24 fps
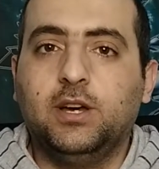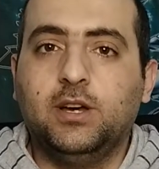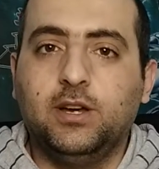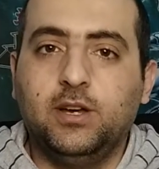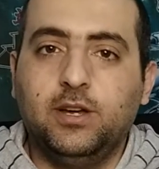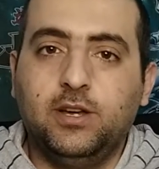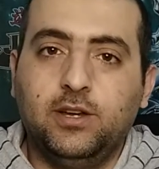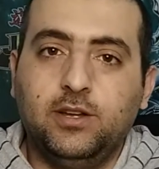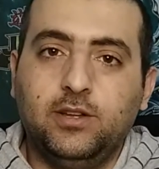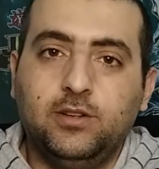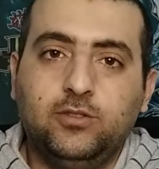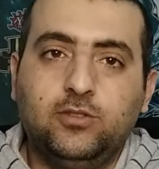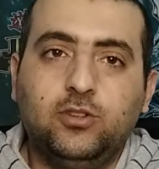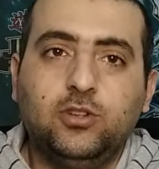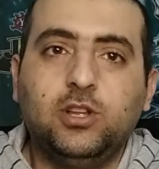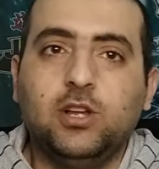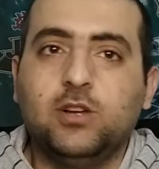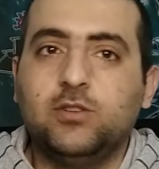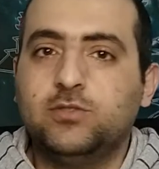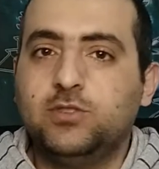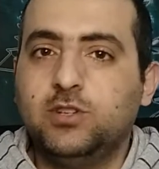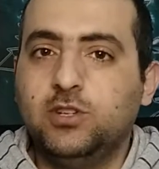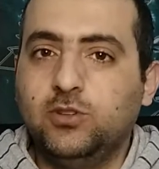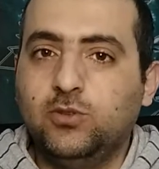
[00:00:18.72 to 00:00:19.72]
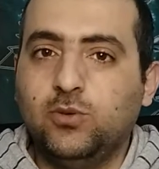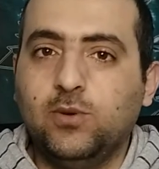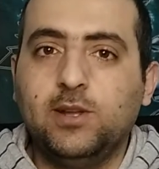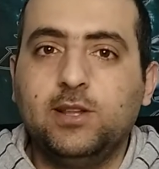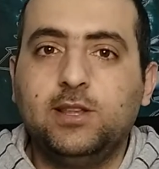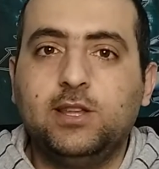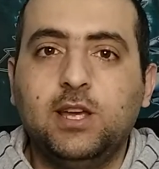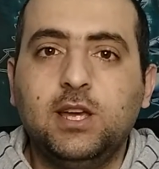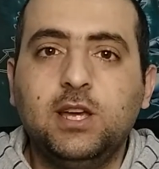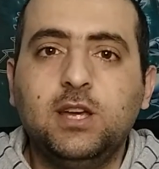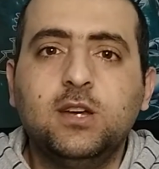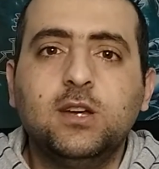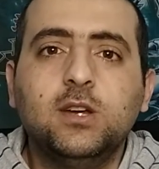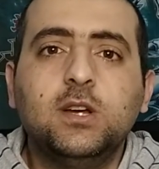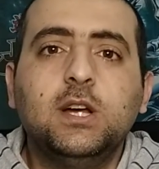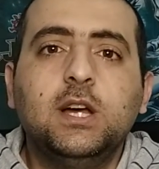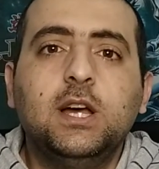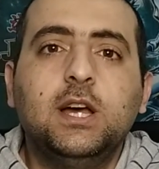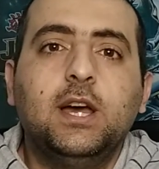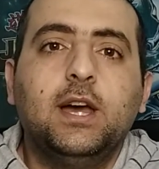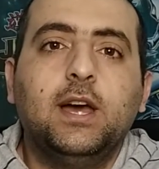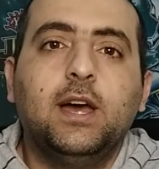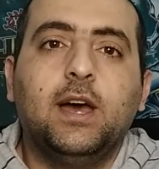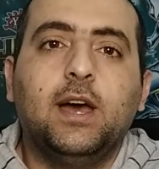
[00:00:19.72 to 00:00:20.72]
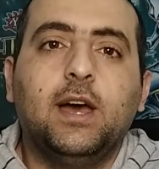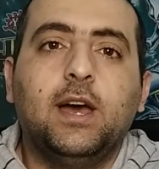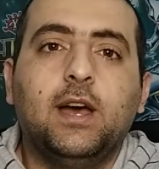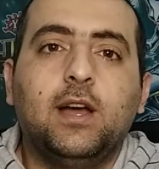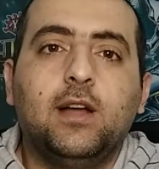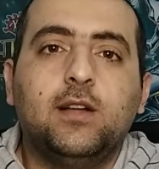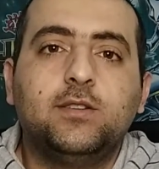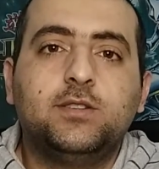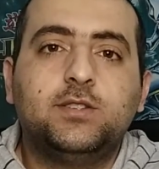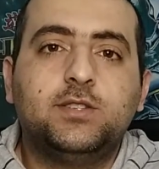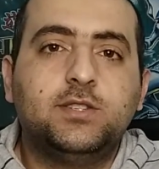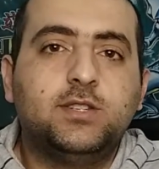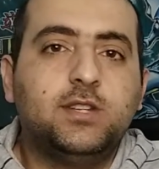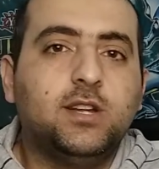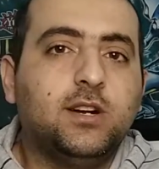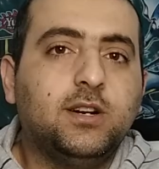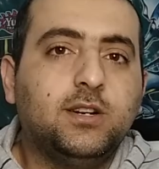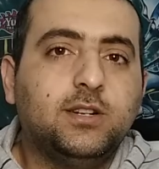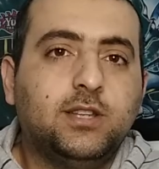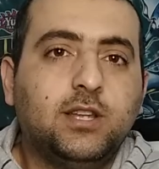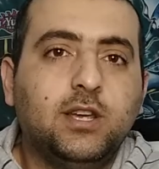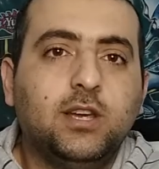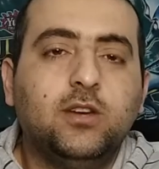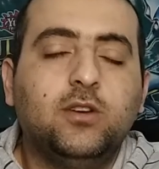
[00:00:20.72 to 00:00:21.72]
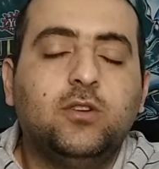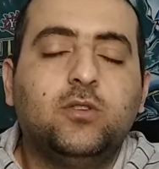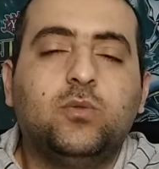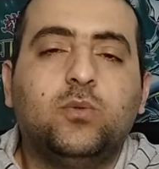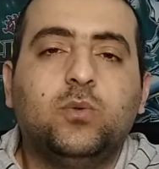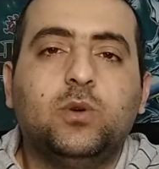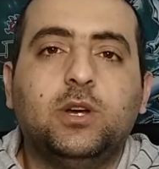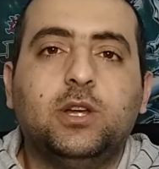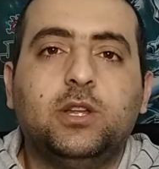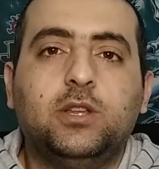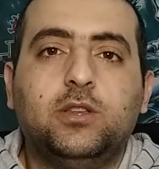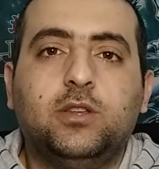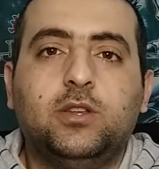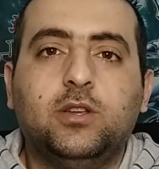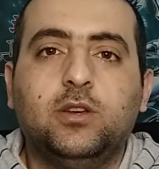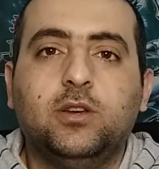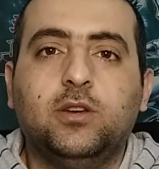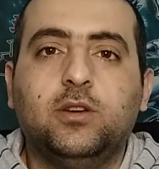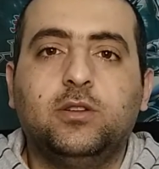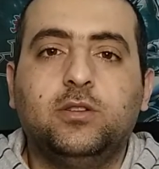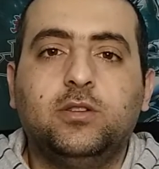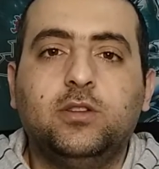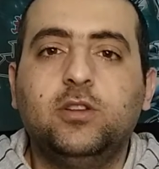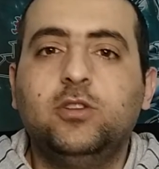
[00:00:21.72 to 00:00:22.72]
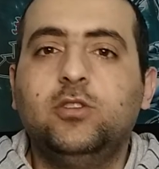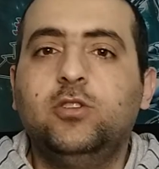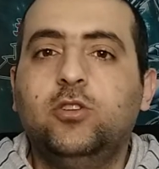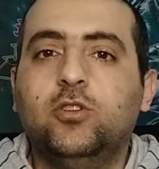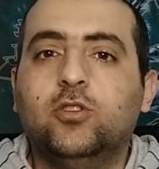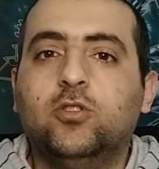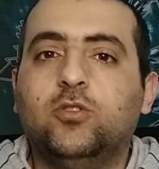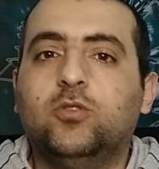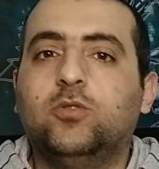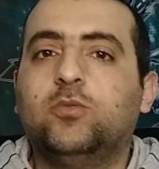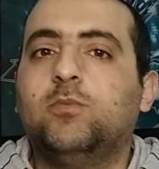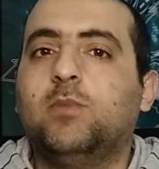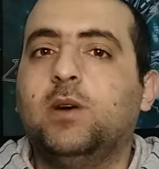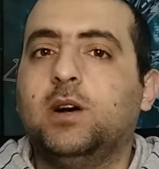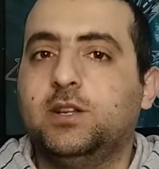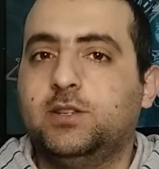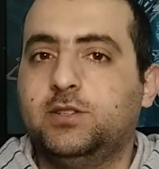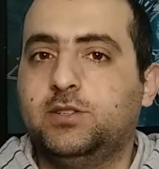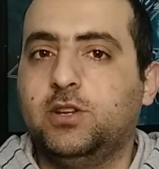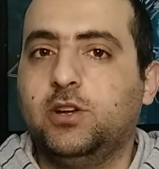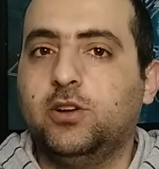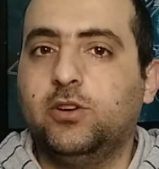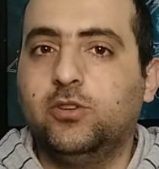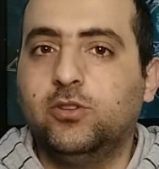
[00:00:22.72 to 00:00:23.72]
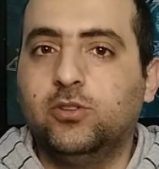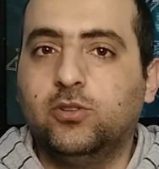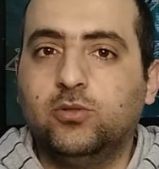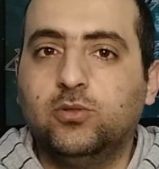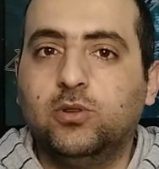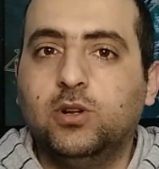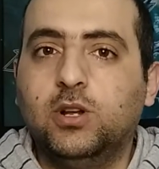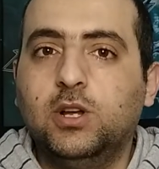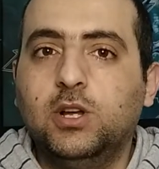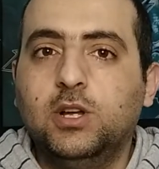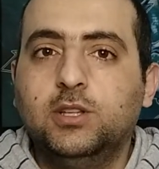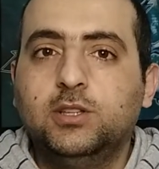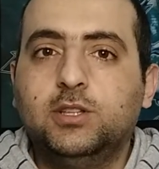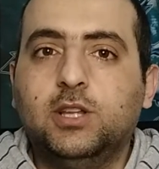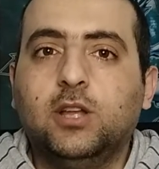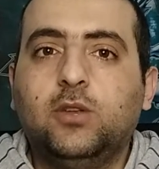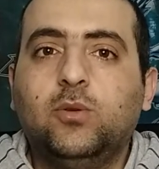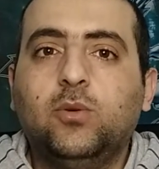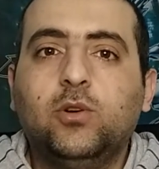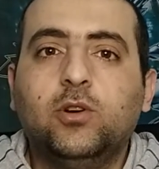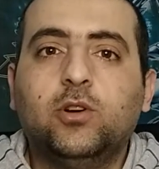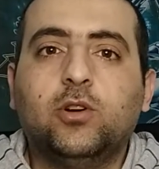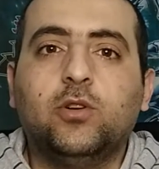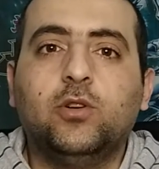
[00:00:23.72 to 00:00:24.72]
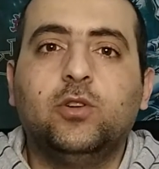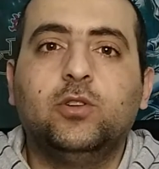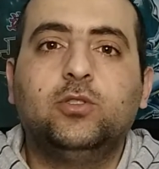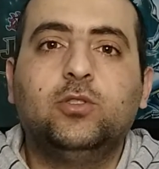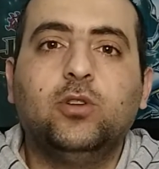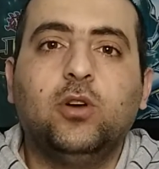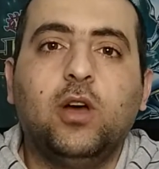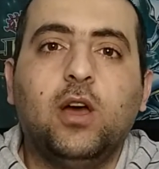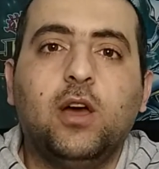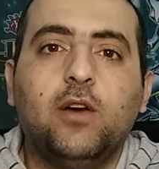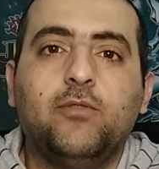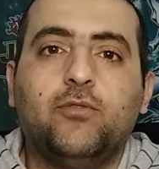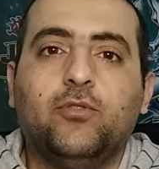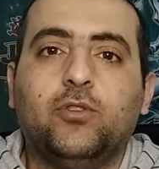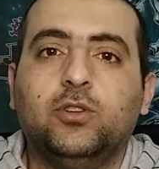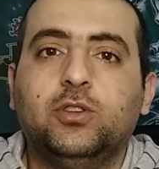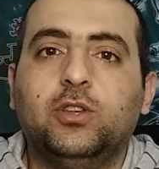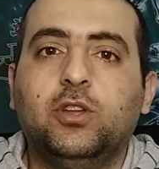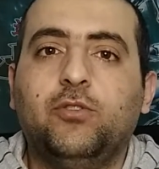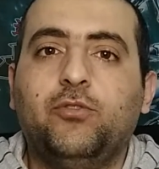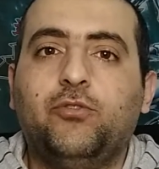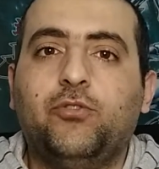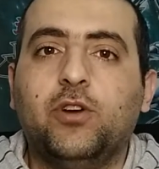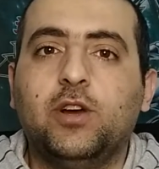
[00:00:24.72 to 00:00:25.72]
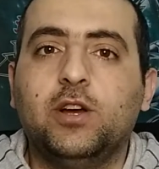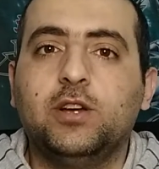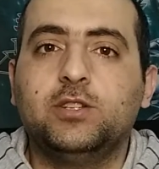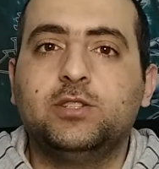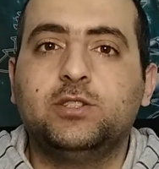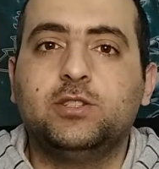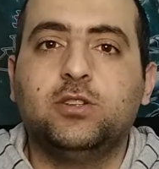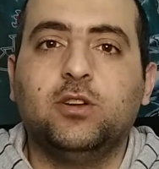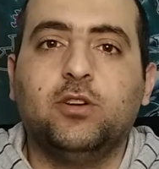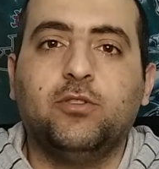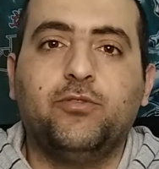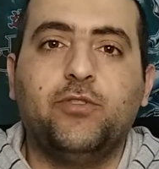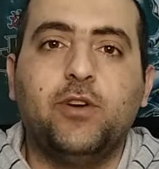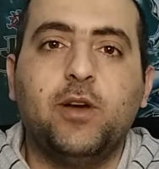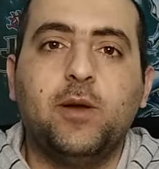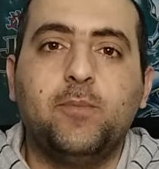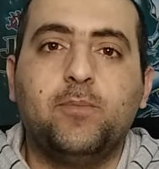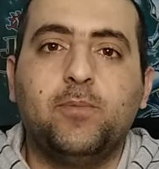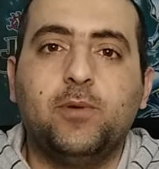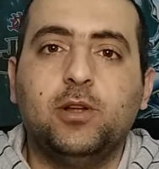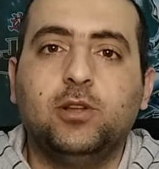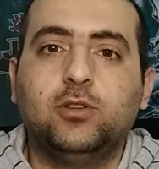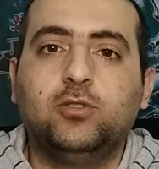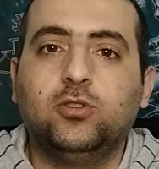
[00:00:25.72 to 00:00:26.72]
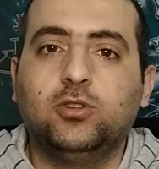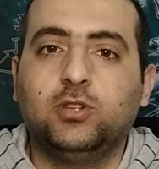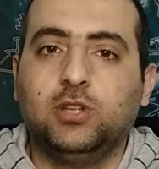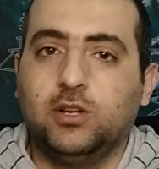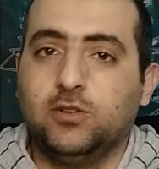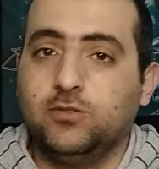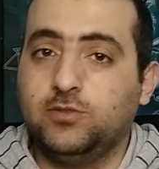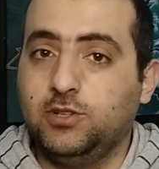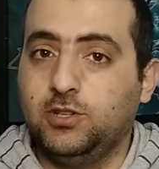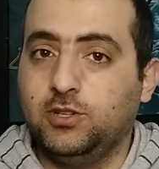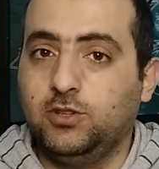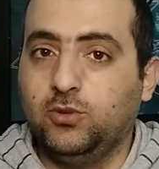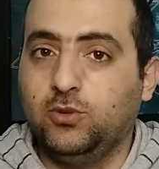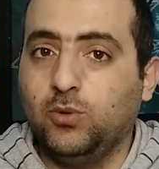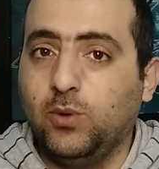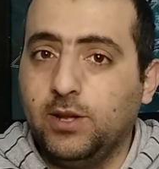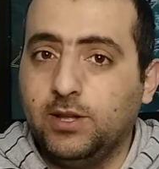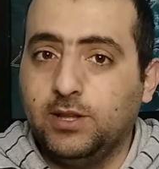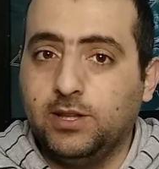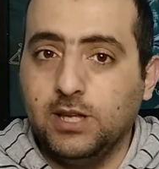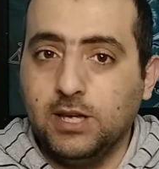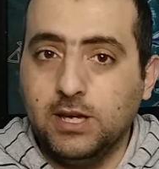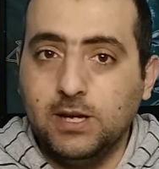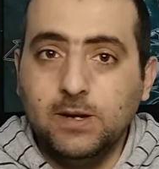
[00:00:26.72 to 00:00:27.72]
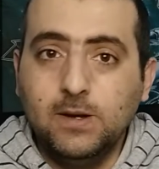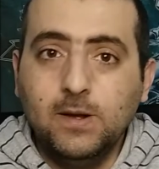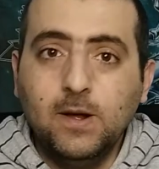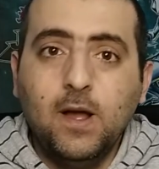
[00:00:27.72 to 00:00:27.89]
In 2020, and starting with the new Master Rule that we're going to have on the 1st of April 2020.